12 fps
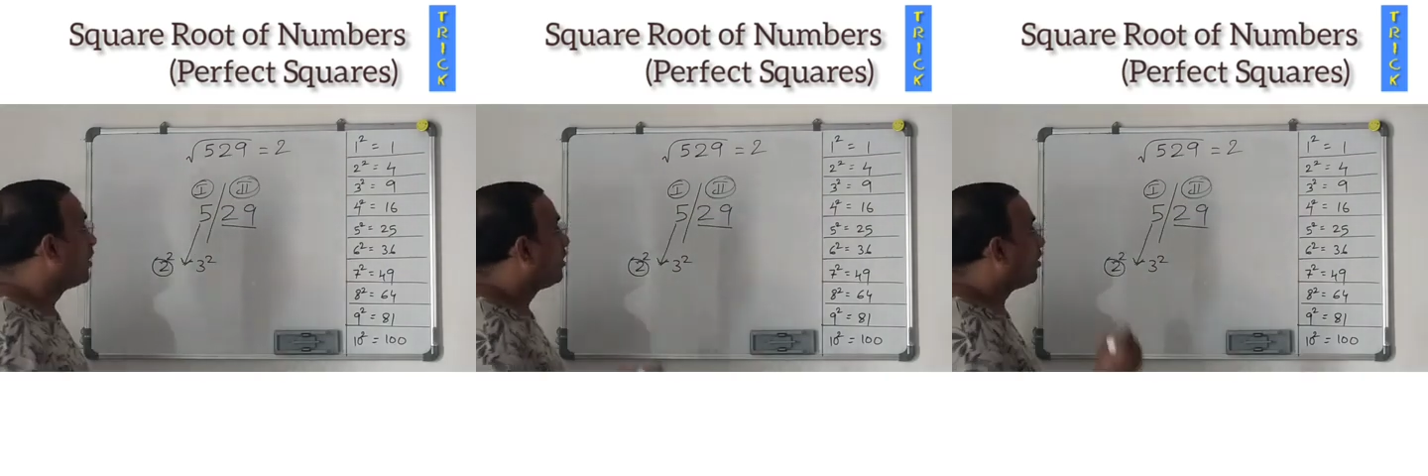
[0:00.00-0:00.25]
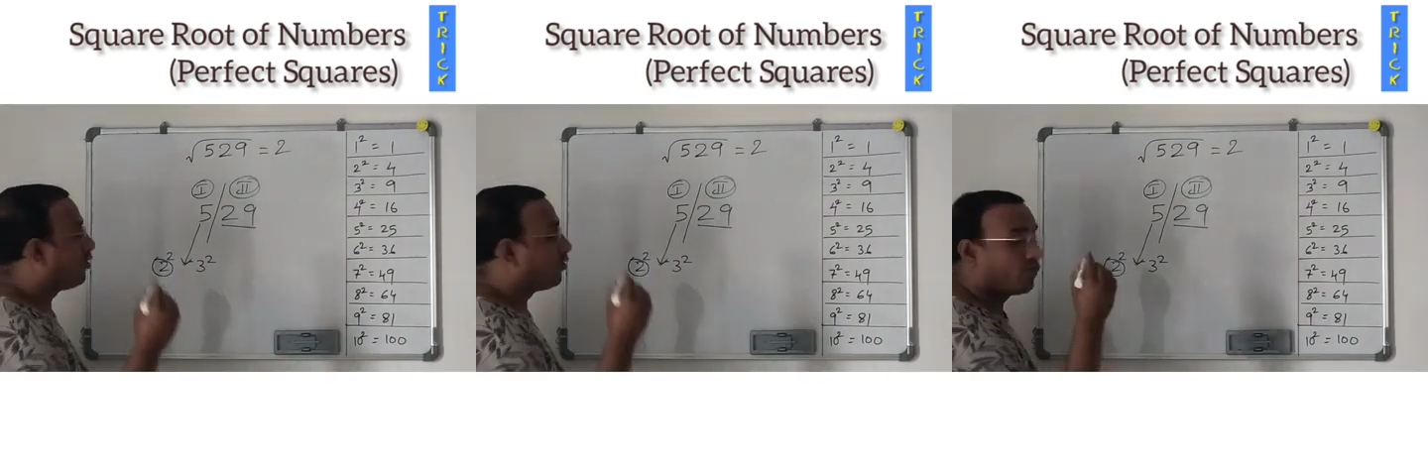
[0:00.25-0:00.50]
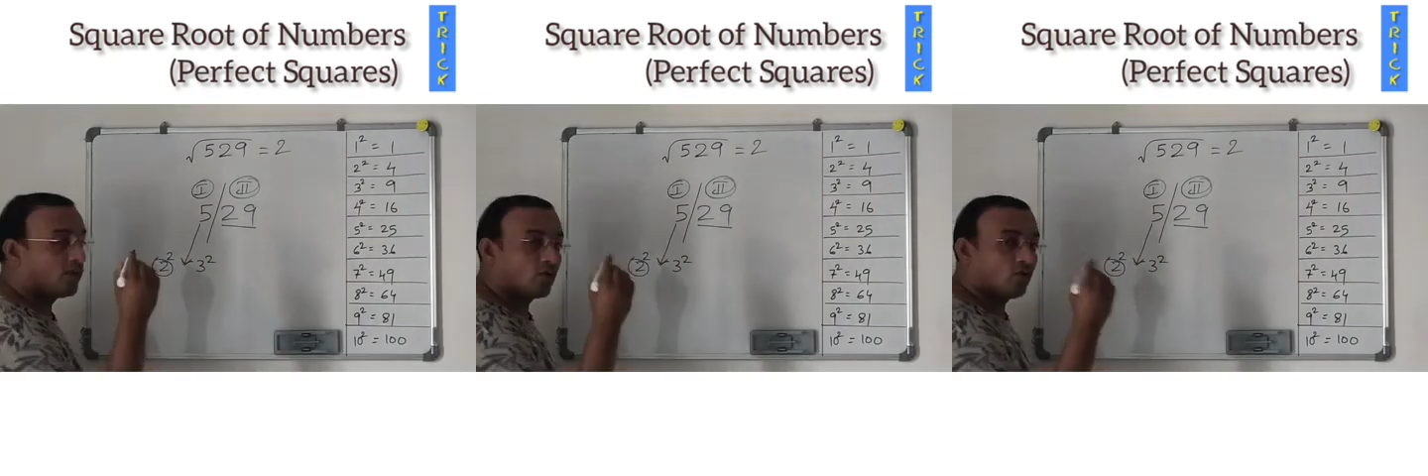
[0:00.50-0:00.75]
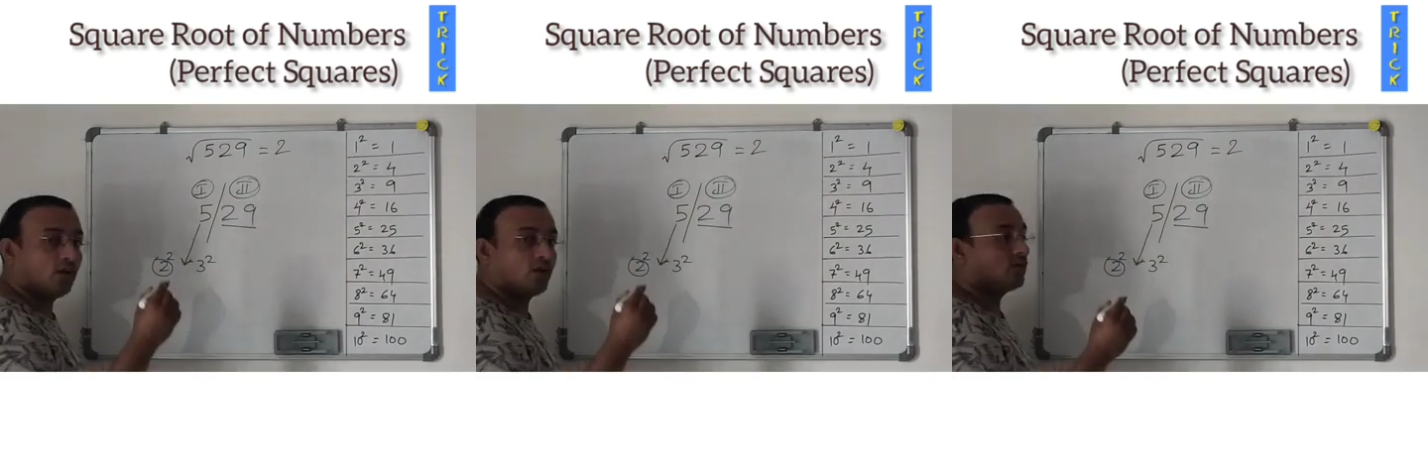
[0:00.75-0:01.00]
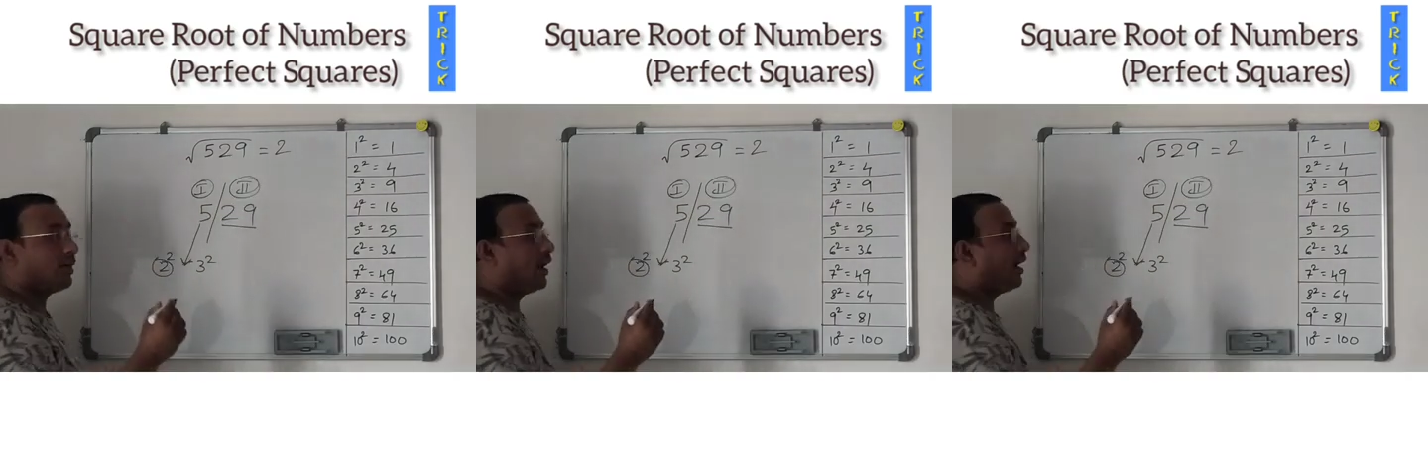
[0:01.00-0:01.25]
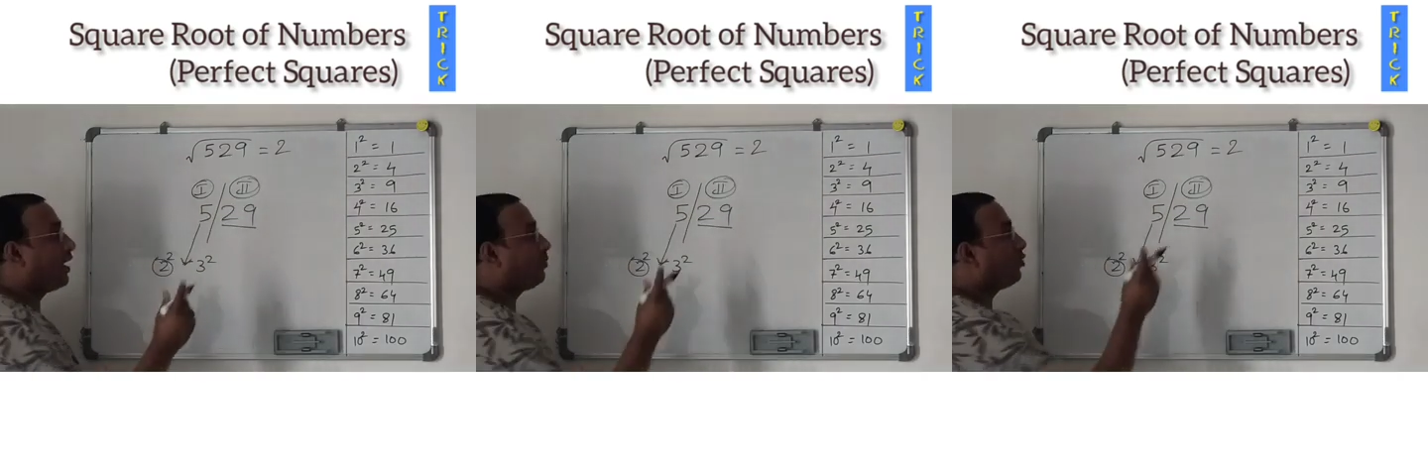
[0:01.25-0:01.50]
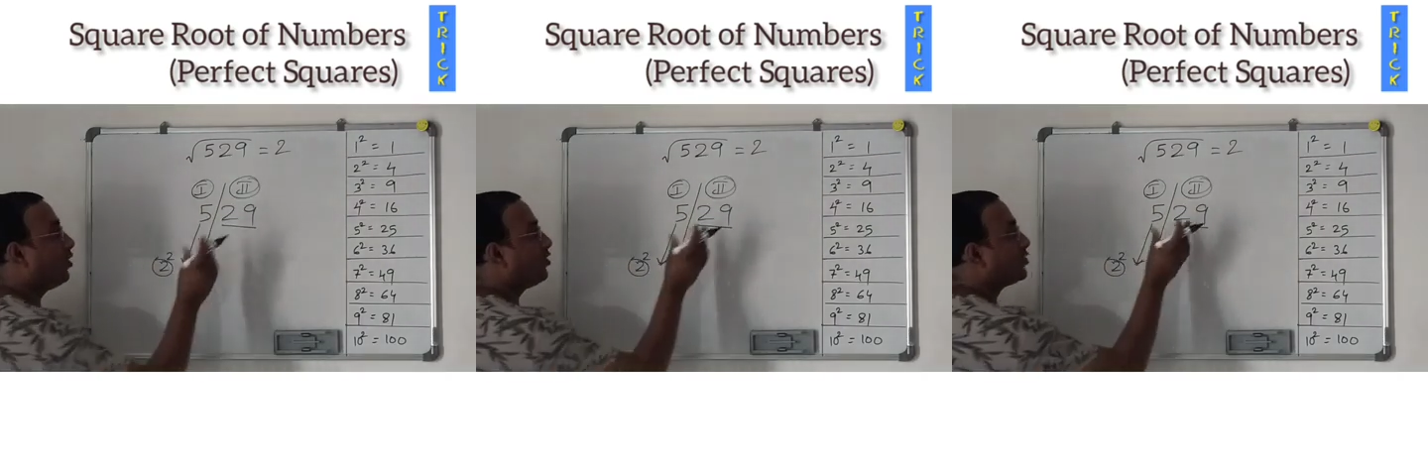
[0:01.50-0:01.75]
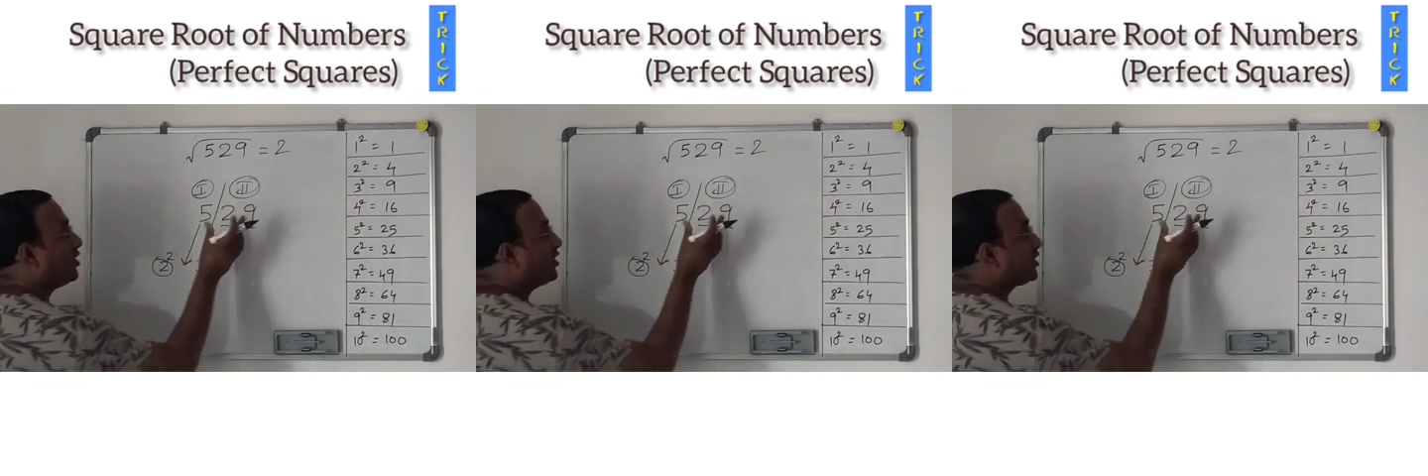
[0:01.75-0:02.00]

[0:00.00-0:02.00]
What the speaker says: Now for going to that, I am going to see the